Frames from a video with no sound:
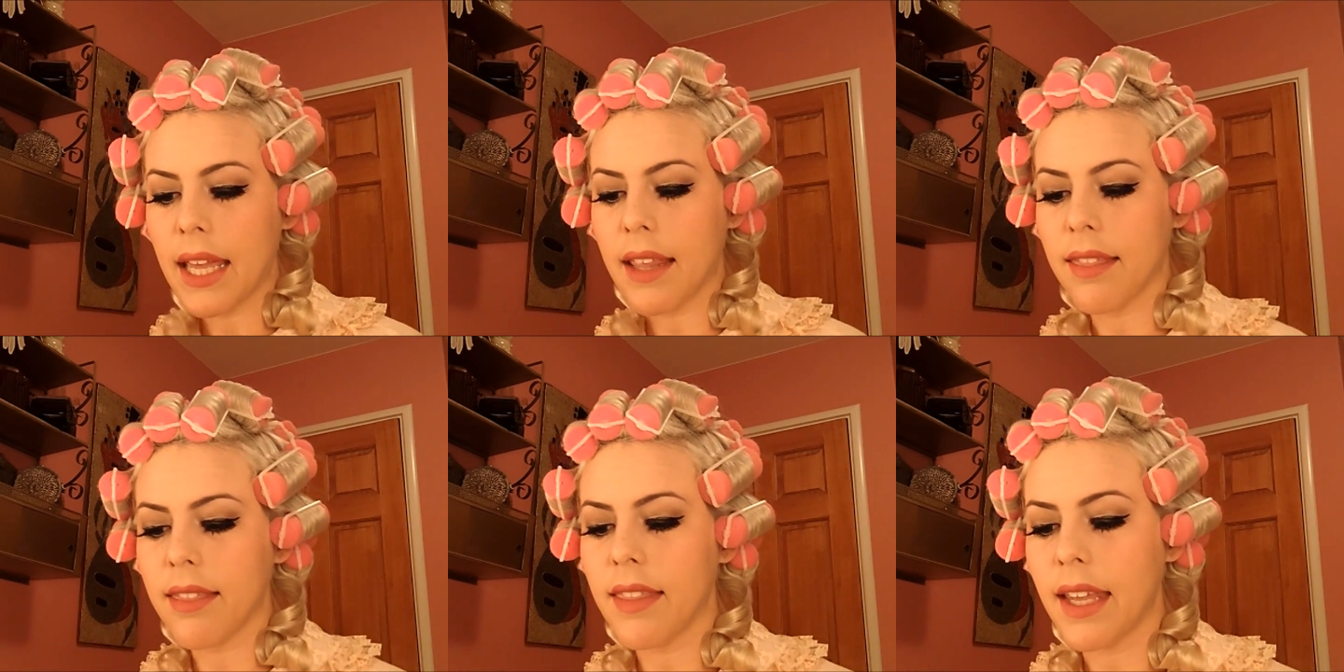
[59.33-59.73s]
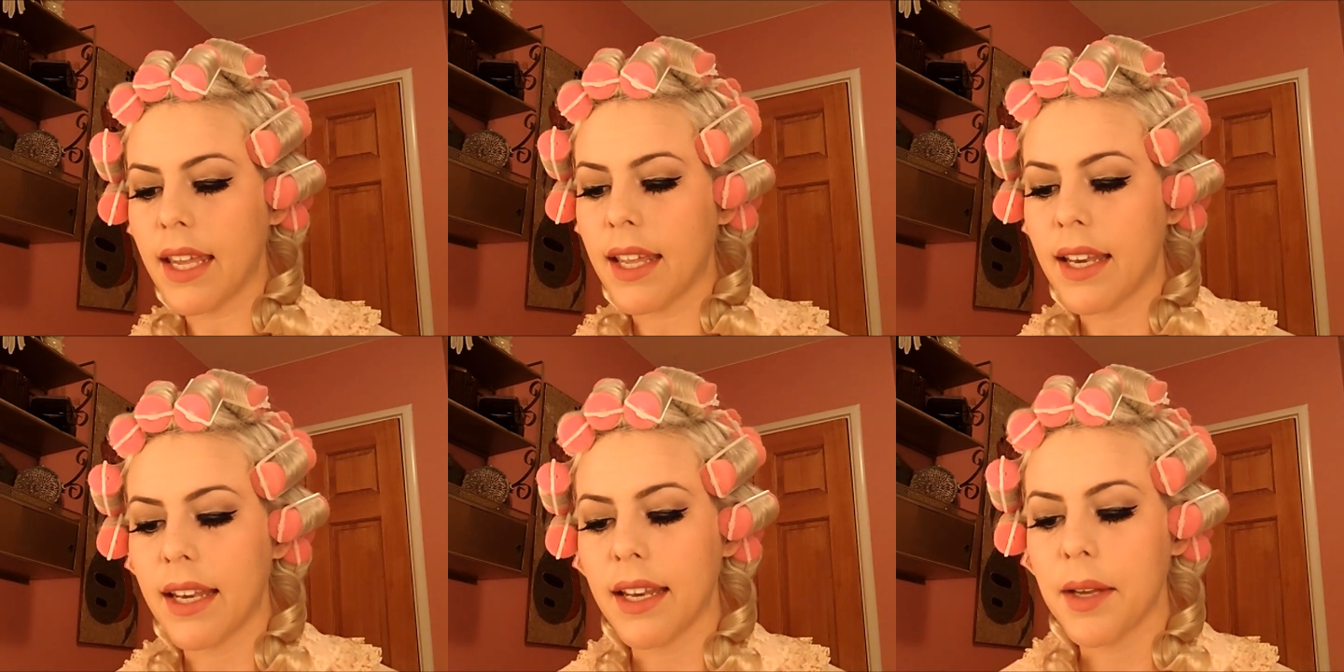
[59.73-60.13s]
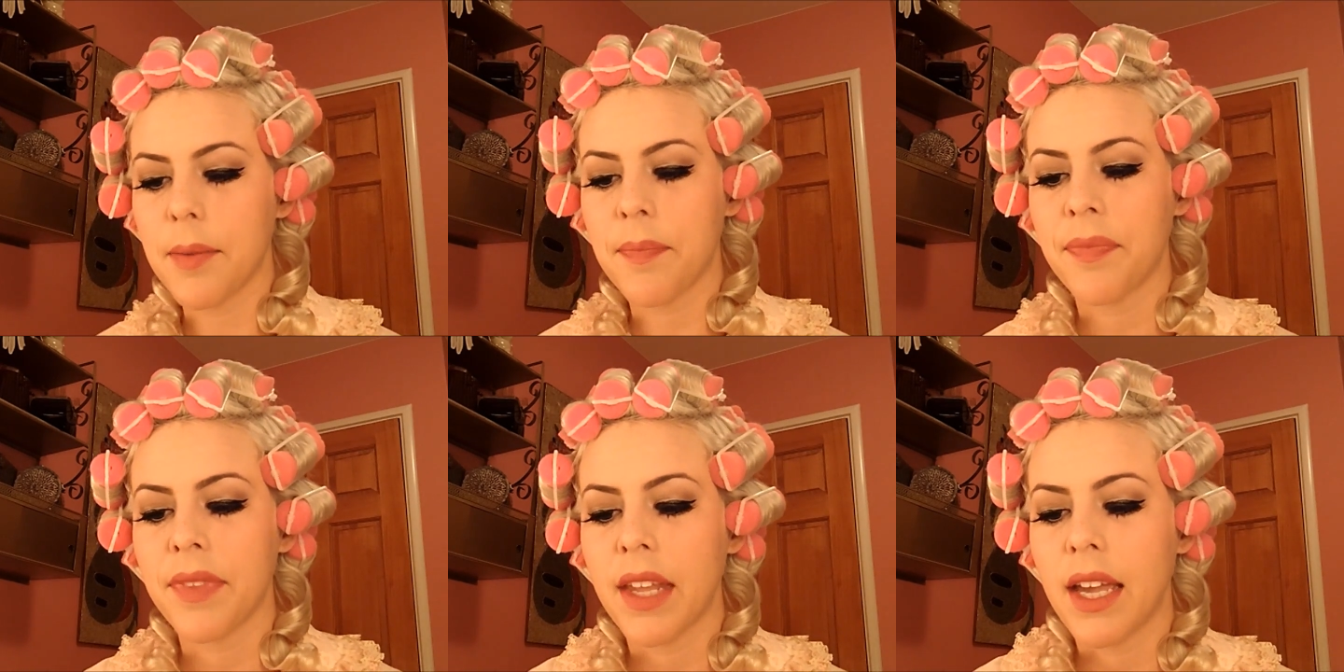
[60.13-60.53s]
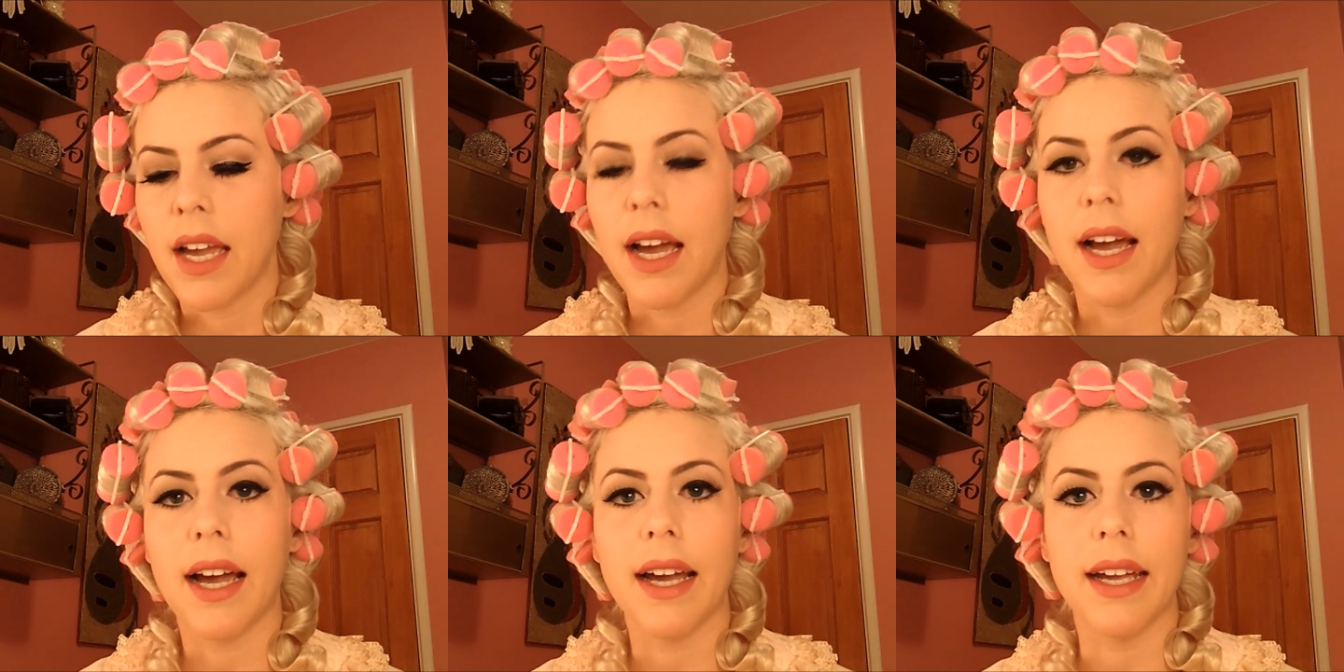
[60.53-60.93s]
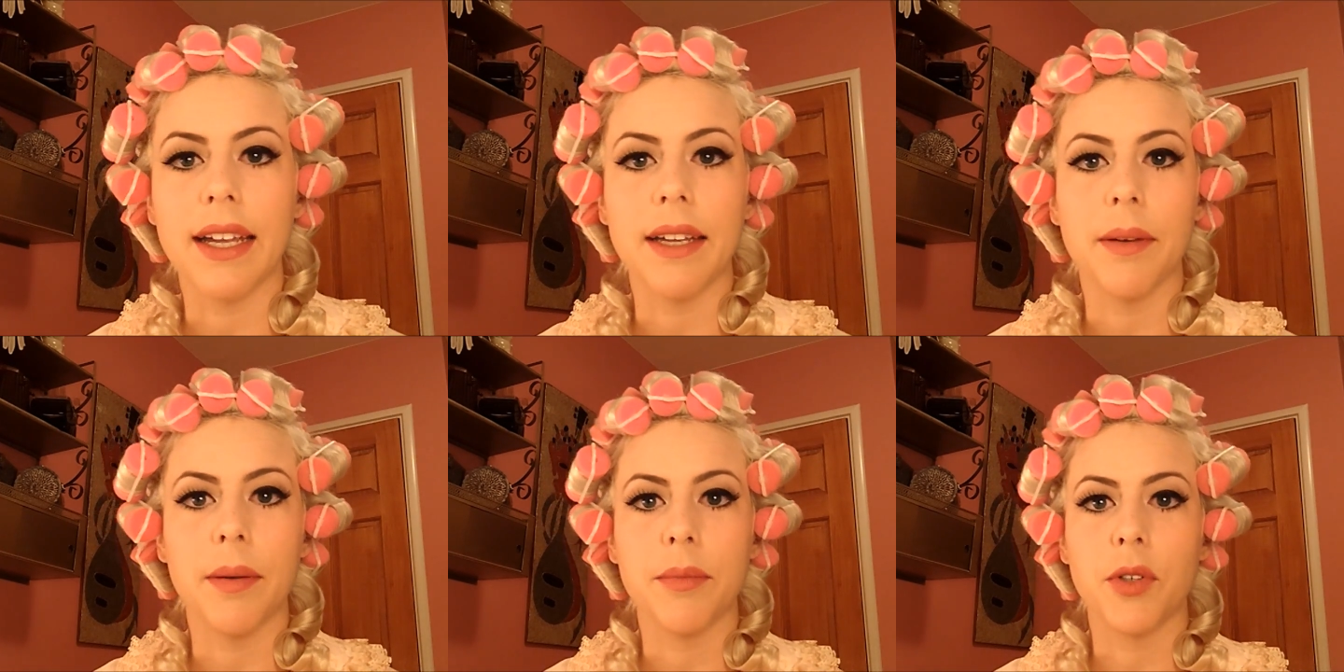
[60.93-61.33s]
And then I